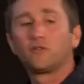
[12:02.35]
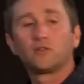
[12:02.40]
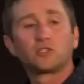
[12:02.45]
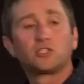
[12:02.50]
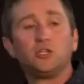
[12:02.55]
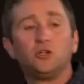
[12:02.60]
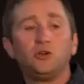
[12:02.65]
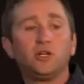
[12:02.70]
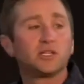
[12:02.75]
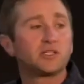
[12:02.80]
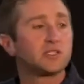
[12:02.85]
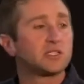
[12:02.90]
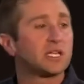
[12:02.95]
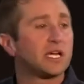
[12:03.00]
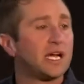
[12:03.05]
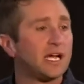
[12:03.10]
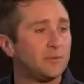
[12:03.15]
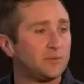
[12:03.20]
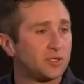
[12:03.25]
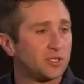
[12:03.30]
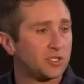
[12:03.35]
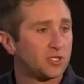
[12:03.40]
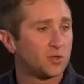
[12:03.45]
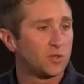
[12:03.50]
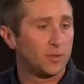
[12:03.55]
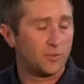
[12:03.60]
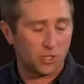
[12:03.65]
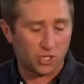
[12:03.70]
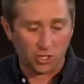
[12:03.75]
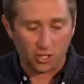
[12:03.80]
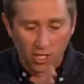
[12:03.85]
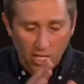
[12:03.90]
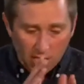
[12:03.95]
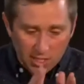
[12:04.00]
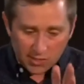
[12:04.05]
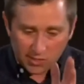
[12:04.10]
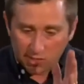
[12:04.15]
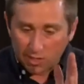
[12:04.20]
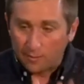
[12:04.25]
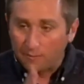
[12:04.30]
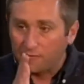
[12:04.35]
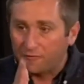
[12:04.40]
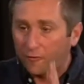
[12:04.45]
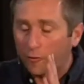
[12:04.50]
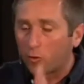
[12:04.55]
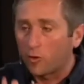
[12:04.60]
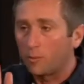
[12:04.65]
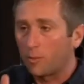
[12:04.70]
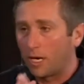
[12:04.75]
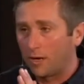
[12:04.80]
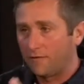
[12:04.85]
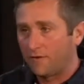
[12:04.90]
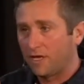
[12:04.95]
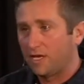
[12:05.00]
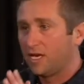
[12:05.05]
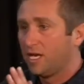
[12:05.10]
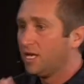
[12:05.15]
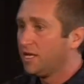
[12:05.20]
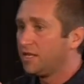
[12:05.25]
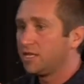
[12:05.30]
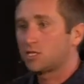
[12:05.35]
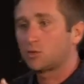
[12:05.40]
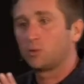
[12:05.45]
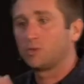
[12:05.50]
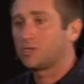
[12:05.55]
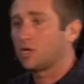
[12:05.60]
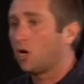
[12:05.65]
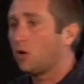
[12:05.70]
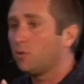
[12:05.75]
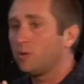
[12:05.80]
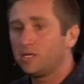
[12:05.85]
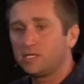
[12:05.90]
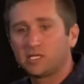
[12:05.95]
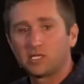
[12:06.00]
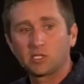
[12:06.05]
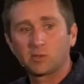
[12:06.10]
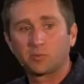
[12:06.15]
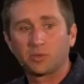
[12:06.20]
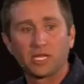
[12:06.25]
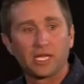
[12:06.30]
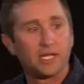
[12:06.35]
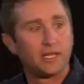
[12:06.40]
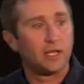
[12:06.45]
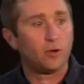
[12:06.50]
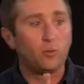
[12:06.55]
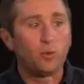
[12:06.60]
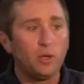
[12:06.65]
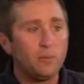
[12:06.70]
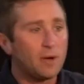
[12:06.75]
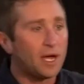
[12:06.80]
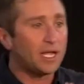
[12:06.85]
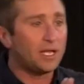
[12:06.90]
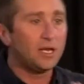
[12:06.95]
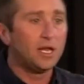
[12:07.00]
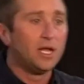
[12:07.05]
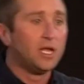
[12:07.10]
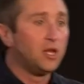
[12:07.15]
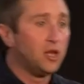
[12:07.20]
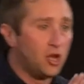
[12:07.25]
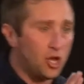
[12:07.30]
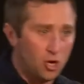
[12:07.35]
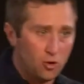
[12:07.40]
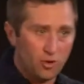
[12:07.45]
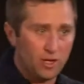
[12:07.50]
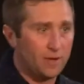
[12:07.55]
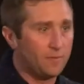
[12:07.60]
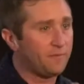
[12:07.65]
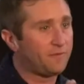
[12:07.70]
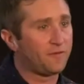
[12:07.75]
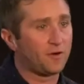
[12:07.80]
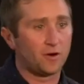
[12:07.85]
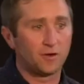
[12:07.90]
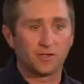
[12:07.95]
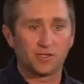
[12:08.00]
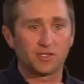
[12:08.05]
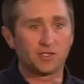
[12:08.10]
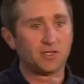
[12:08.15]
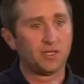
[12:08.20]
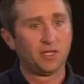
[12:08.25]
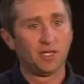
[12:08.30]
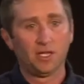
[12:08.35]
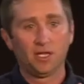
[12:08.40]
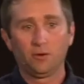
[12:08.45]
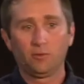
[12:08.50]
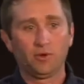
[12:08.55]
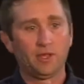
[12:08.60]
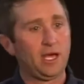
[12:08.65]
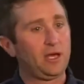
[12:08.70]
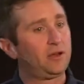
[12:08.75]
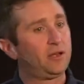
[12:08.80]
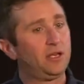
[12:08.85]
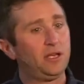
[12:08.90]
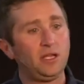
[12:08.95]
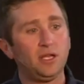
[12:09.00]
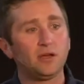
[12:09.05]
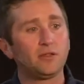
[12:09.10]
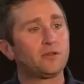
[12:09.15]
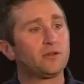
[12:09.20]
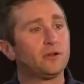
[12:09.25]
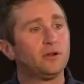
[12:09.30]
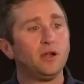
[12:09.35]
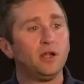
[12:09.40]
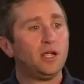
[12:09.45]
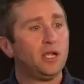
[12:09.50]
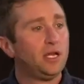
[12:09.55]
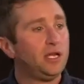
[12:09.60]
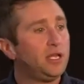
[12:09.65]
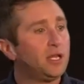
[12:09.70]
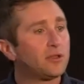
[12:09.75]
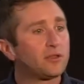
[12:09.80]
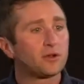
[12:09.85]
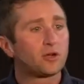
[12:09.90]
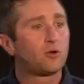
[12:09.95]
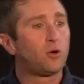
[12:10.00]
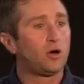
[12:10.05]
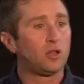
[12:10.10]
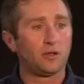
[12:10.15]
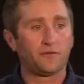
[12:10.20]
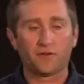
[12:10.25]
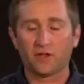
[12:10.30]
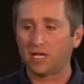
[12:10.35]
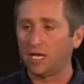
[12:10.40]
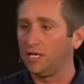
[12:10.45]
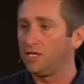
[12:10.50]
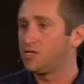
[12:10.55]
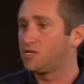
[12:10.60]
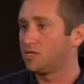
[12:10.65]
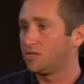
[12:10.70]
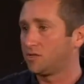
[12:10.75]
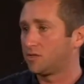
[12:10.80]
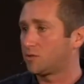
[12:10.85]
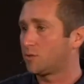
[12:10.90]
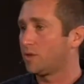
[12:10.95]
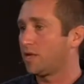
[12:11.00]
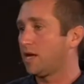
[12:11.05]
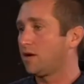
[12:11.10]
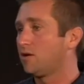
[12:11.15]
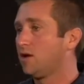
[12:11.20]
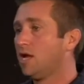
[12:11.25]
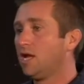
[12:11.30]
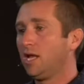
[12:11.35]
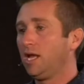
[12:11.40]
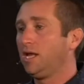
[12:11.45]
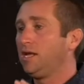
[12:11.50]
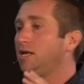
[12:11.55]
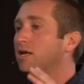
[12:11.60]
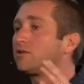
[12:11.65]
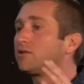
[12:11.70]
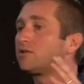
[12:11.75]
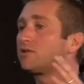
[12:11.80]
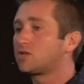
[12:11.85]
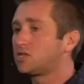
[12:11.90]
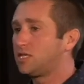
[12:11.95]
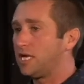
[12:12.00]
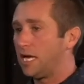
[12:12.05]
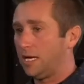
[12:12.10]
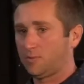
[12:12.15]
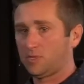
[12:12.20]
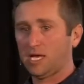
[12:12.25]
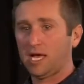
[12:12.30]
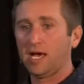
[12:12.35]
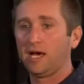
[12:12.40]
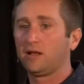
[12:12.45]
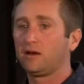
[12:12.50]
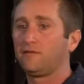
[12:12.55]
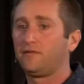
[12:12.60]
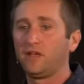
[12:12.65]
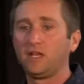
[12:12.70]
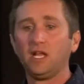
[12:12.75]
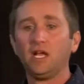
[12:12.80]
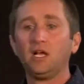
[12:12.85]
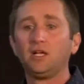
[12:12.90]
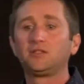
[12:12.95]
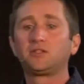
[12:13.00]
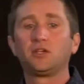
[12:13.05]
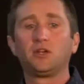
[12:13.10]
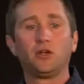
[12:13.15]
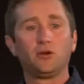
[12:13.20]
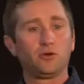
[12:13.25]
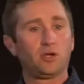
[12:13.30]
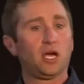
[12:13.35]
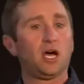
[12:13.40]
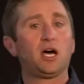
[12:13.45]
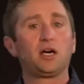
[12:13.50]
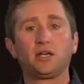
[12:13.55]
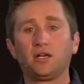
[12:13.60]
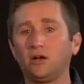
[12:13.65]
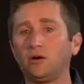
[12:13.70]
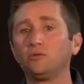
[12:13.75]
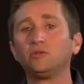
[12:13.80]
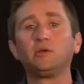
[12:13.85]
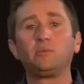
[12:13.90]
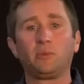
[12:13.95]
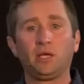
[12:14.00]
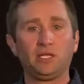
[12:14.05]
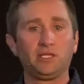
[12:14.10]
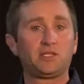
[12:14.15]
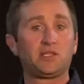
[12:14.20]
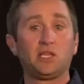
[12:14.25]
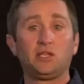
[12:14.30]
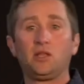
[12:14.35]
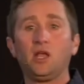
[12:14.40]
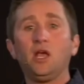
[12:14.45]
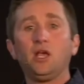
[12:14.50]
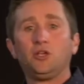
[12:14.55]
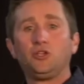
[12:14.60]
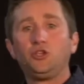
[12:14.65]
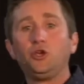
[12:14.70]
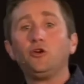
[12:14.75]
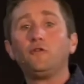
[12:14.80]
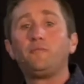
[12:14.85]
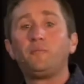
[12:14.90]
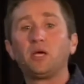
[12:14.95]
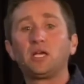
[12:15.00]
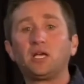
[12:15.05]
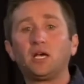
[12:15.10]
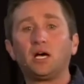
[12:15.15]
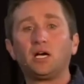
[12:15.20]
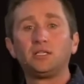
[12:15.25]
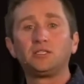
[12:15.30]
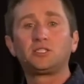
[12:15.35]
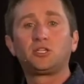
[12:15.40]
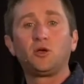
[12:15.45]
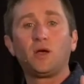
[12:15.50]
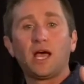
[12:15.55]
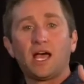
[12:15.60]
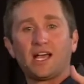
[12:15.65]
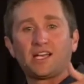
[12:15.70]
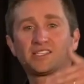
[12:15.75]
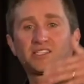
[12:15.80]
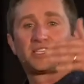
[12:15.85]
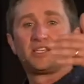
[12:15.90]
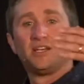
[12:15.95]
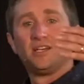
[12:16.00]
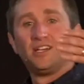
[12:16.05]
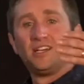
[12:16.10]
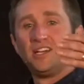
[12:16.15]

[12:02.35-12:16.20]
over 24 times in Scripture, some form of it. This was always his plan, that we might know him first, without any other qualifications, without any other steps ahead of it. To know God, it only means that you've begun to ask,